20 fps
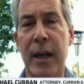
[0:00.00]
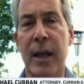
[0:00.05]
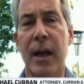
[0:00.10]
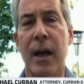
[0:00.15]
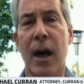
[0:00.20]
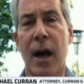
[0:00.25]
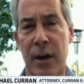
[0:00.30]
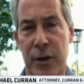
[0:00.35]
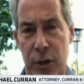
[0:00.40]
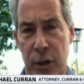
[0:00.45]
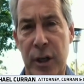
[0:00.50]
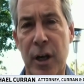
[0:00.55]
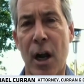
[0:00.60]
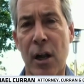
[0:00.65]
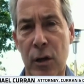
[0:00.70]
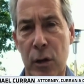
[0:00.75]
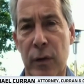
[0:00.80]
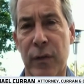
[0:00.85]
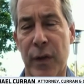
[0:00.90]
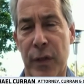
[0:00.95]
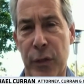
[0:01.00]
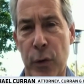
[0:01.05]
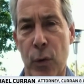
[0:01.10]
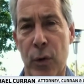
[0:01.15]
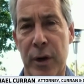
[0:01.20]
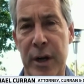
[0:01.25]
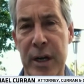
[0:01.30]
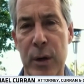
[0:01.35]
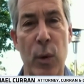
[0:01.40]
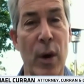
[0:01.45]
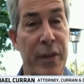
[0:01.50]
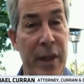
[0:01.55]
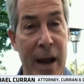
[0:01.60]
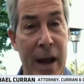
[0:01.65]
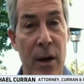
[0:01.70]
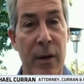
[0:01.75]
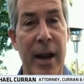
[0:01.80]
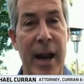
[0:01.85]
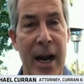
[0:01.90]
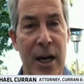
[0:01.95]
under color of authority without
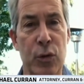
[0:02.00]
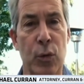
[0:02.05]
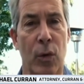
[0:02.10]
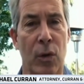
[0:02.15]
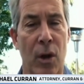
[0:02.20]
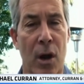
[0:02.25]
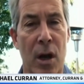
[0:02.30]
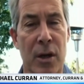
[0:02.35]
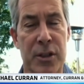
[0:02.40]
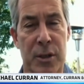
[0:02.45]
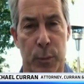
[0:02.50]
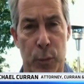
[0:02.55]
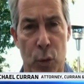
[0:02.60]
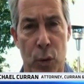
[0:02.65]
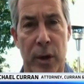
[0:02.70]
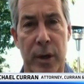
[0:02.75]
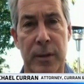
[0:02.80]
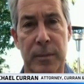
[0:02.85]
actual law support.